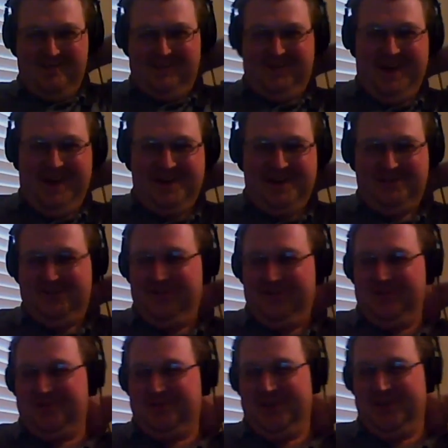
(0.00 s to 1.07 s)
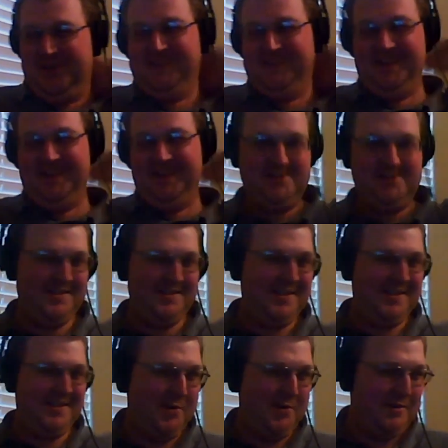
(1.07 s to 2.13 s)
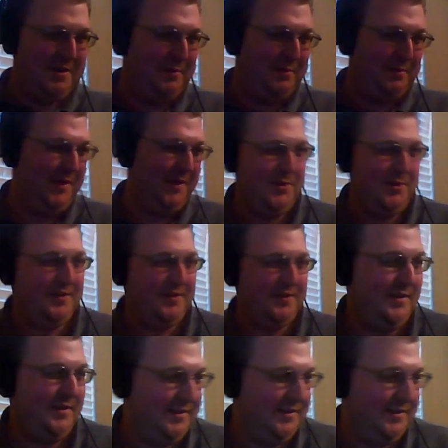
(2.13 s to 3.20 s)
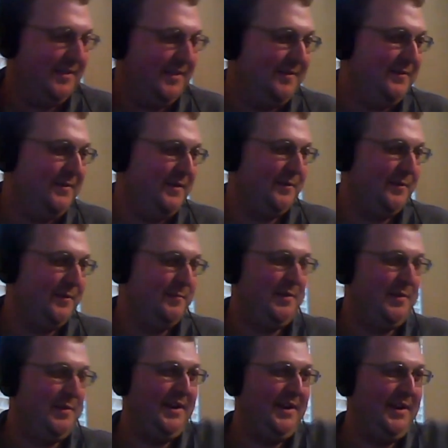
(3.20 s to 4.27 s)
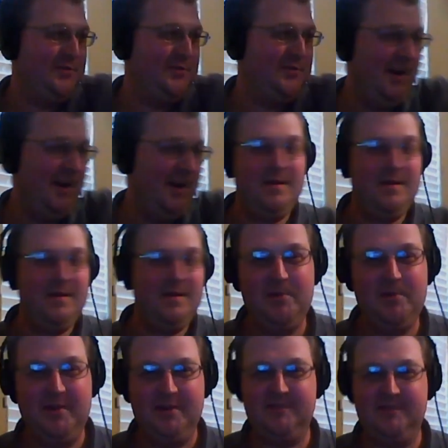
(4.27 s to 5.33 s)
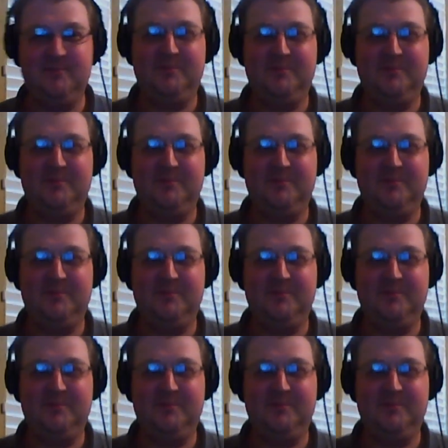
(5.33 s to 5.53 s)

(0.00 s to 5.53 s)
crashing through the train station and they go and they play with the big, huge, hairy dude and his